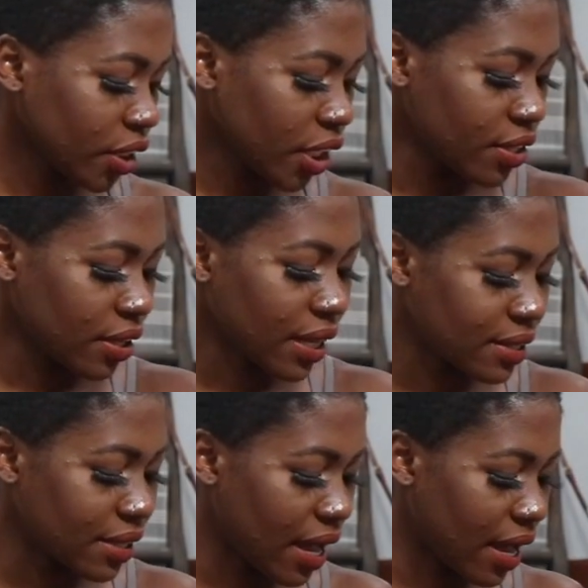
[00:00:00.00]
So
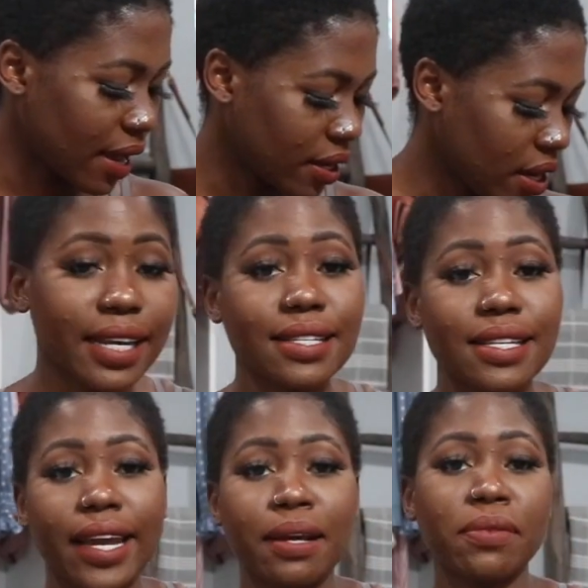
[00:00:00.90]
that's that. The next
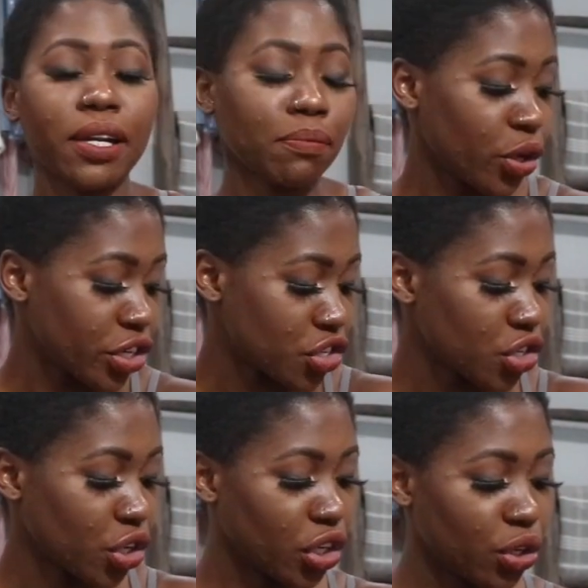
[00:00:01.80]
item that I'm going to
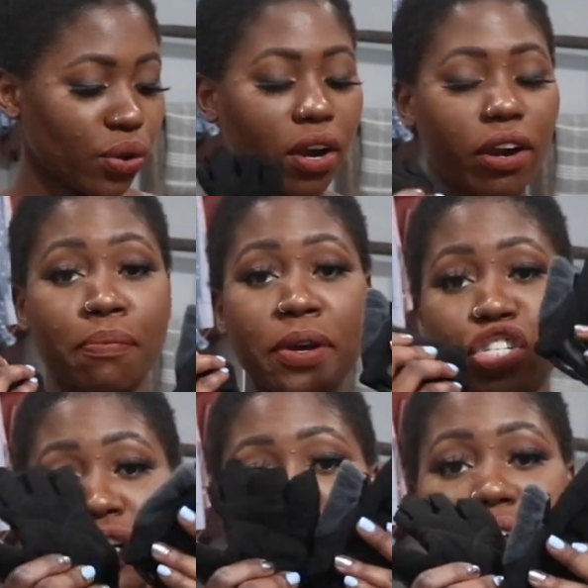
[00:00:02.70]
show you are my
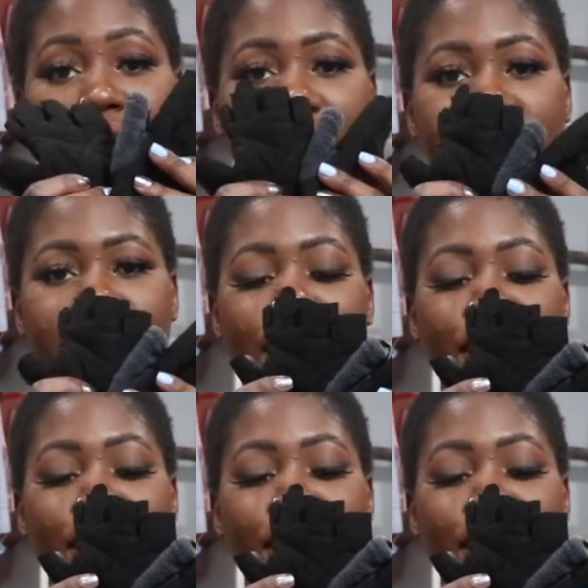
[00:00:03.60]
gym gloves.